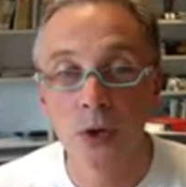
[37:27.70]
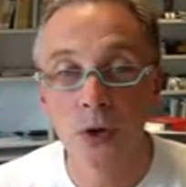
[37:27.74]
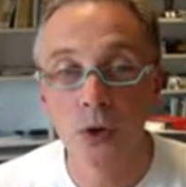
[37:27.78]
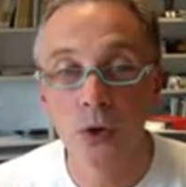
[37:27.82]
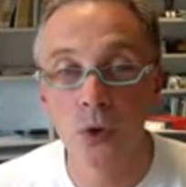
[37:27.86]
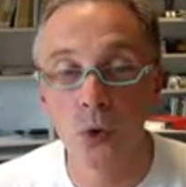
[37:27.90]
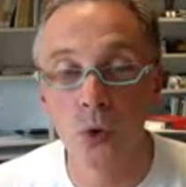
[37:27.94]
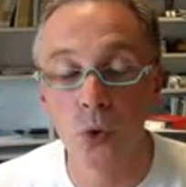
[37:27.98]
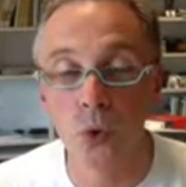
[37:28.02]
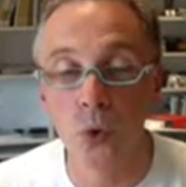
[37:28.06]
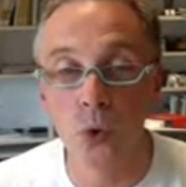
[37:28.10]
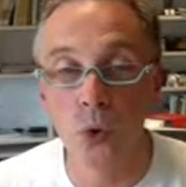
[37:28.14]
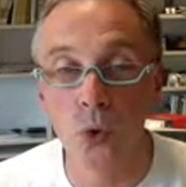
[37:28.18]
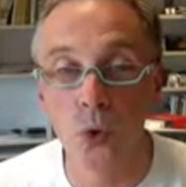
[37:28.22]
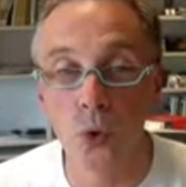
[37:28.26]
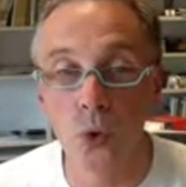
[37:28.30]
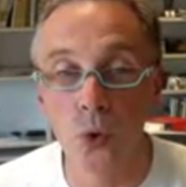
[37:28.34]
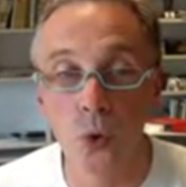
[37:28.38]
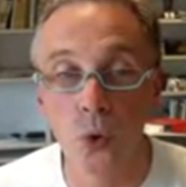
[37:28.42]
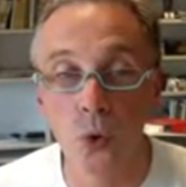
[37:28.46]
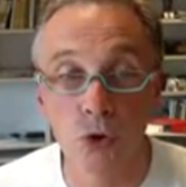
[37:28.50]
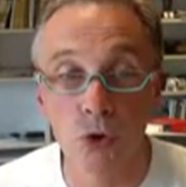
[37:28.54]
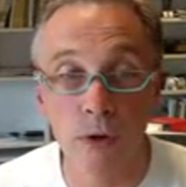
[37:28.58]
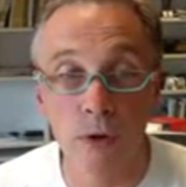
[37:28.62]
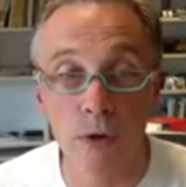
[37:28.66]

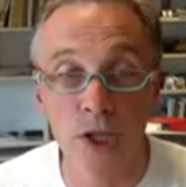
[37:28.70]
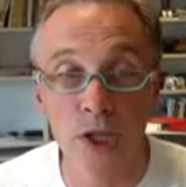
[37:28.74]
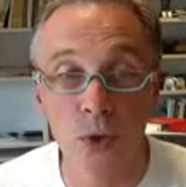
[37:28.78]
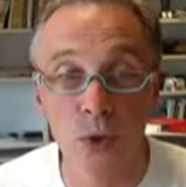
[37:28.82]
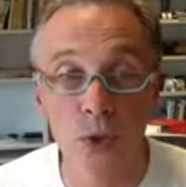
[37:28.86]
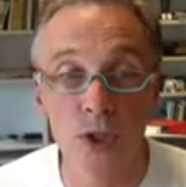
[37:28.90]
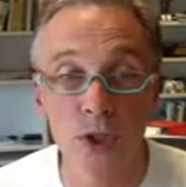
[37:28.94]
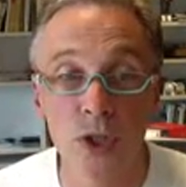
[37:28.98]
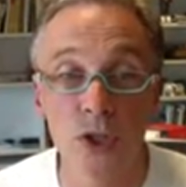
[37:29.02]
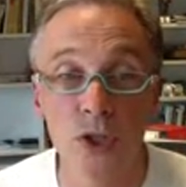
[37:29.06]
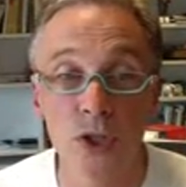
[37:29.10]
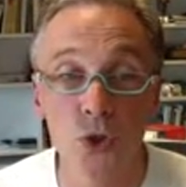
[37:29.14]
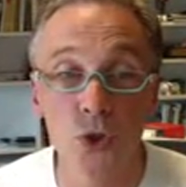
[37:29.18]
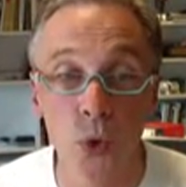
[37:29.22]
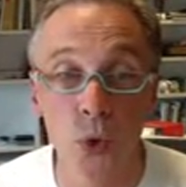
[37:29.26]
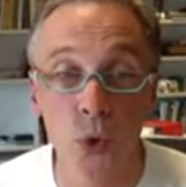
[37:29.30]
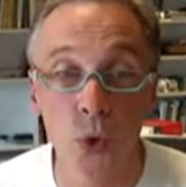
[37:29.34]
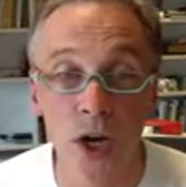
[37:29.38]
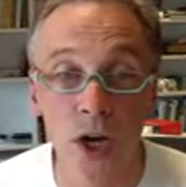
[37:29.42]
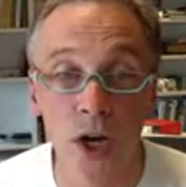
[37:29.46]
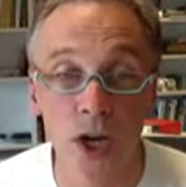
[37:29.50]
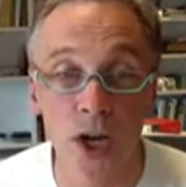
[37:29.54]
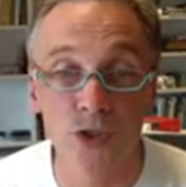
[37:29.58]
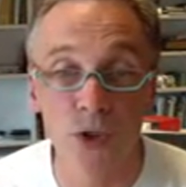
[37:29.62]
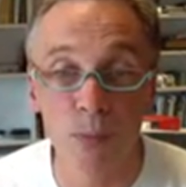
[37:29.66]
or graduate, you could join
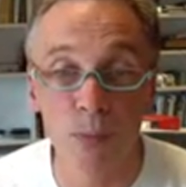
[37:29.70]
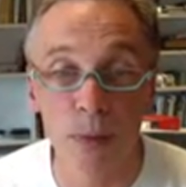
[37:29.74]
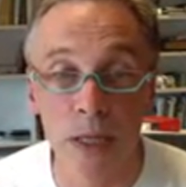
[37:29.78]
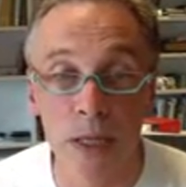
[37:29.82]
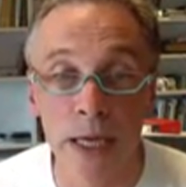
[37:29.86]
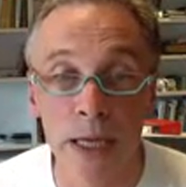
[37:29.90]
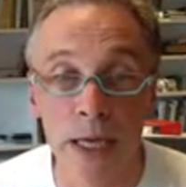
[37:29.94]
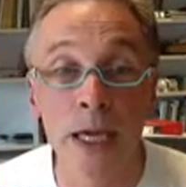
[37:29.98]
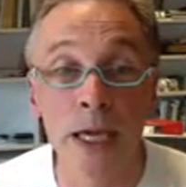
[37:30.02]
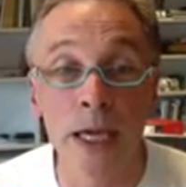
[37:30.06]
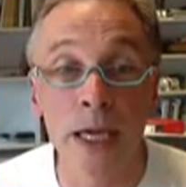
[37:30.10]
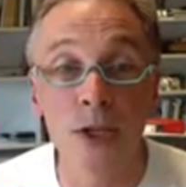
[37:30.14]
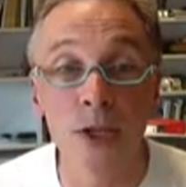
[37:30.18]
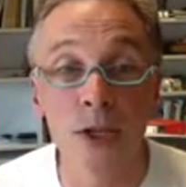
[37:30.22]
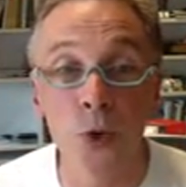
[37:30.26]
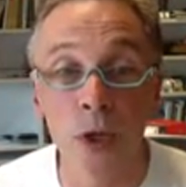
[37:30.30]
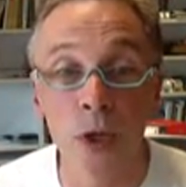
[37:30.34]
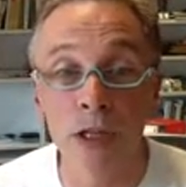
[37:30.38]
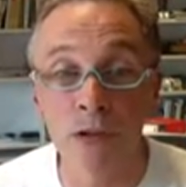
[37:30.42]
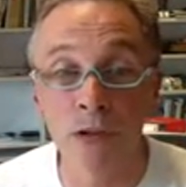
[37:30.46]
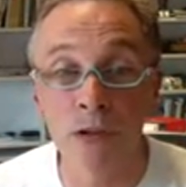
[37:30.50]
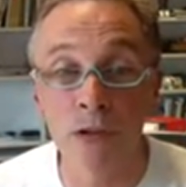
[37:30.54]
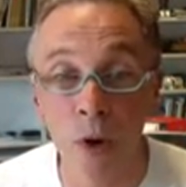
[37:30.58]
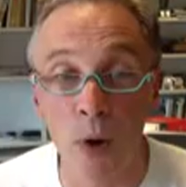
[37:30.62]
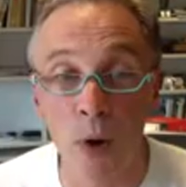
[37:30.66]
the IEEE, join
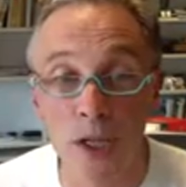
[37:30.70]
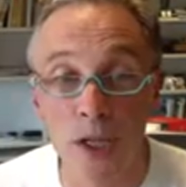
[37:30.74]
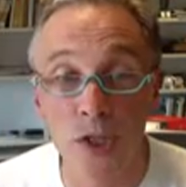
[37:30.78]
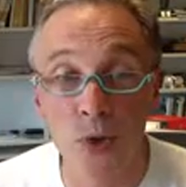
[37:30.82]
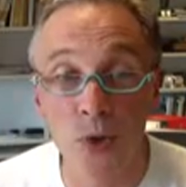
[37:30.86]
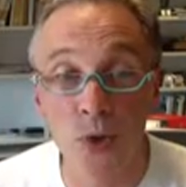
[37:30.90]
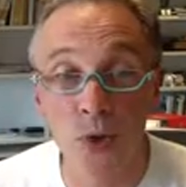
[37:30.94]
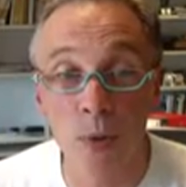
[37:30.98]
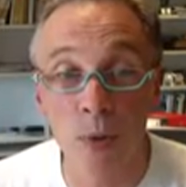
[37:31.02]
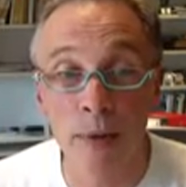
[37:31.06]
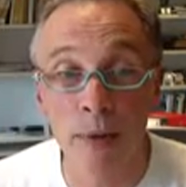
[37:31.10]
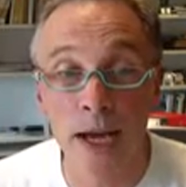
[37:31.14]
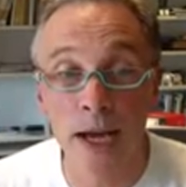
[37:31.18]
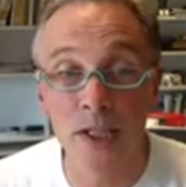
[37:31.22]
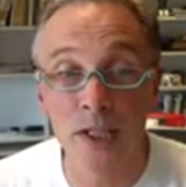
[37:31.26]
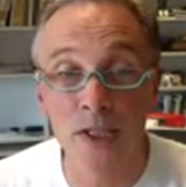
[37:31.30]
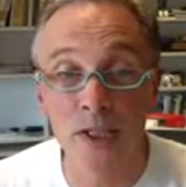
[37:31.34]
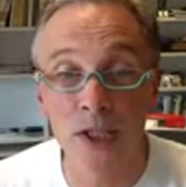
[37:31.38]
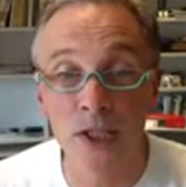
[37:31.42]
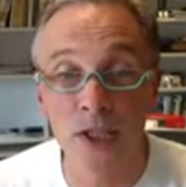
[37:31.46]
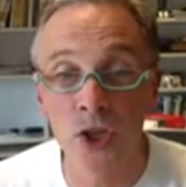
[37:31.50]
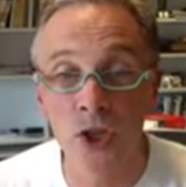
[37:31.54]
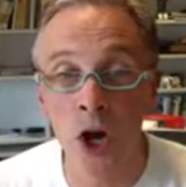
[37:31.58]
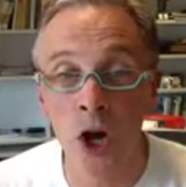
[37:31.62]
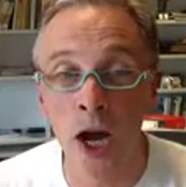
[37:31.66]
the Robotics and Automation
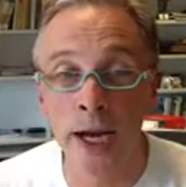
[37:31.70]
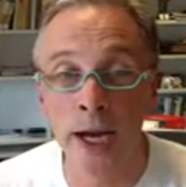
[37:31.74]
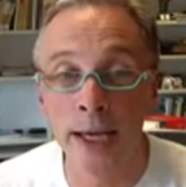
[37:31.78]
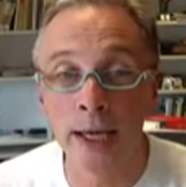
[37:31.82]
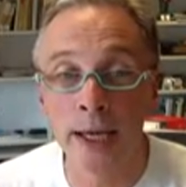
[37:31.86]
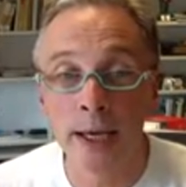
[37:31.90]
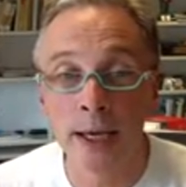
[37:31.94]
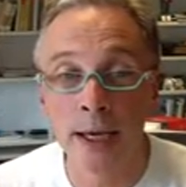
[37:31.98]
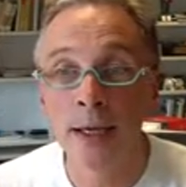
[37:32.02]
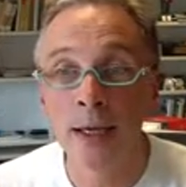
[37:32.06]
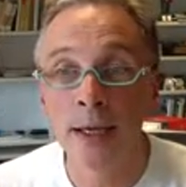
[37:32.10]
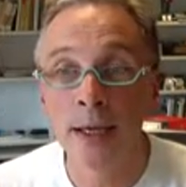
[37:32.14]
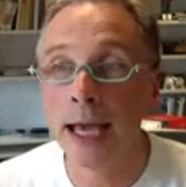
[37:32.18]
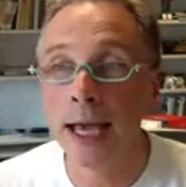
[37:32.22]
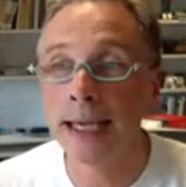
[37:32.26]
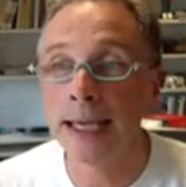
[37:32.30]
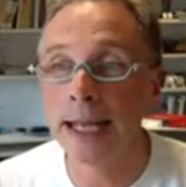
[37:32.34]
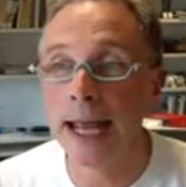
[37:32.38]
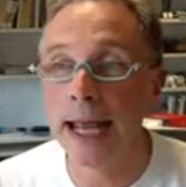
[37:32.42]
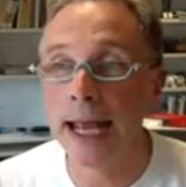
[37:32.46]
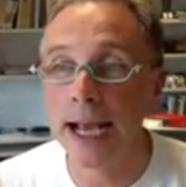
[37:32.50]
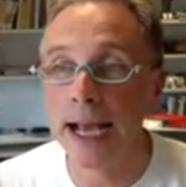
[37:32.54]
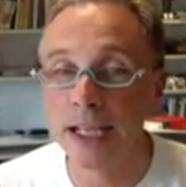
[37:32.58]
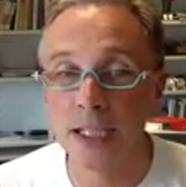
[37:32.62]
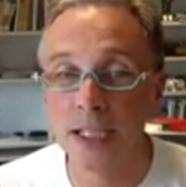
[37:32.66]
Society, and
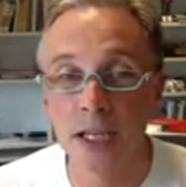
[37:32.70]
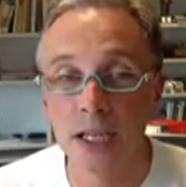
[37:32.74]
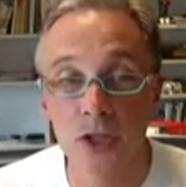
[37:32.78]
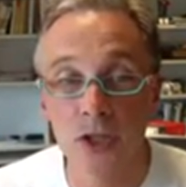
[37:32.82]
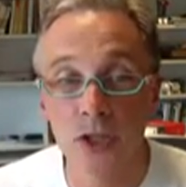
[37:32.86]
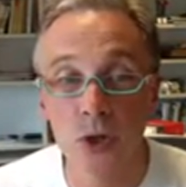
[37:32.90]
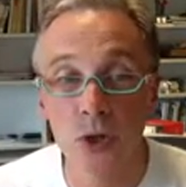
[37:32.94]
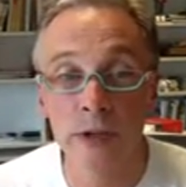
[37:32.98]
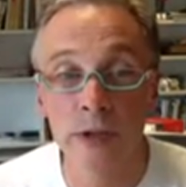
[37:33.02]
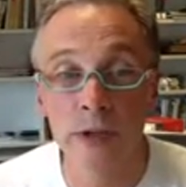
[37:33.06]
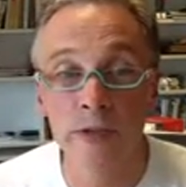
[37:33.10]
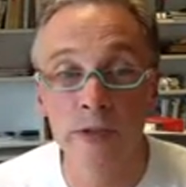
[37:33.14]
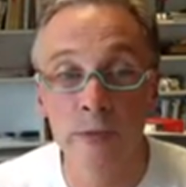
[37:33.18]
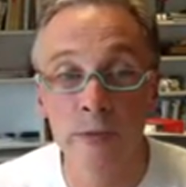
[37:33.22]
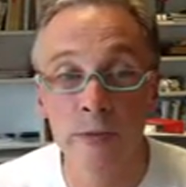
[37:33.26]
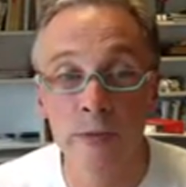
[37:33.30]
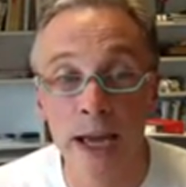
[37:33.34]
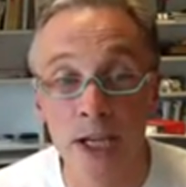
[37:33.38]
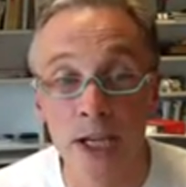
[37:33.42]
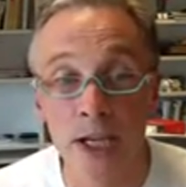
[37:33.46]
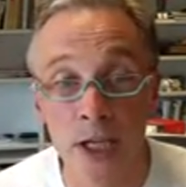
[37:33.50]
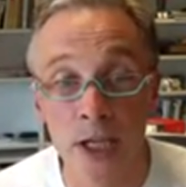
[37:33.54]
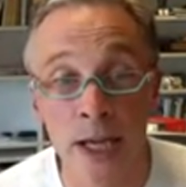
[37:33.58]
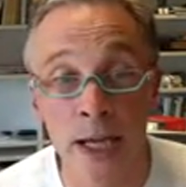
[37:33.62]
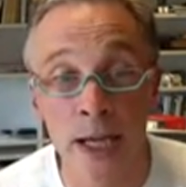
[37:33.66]
get access to
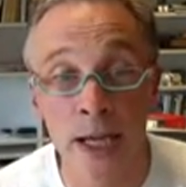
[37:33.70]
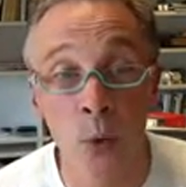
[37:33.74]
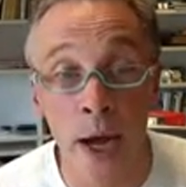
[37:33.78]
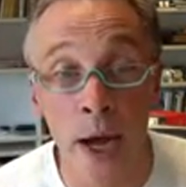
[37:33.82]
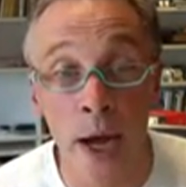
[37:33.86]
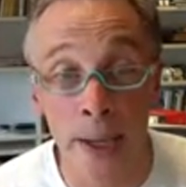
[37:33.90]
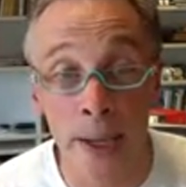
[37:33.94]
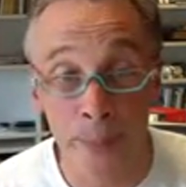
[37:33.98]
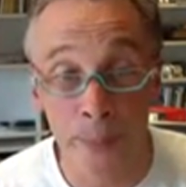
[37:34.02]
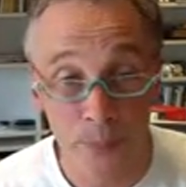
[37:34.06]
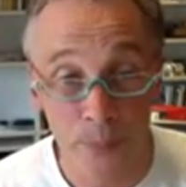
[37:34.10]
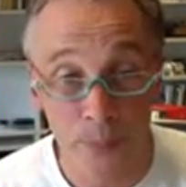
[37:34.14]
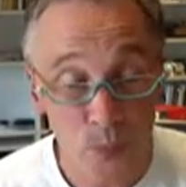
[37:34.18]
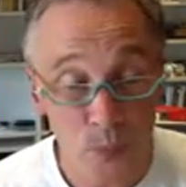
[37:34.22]
information that way.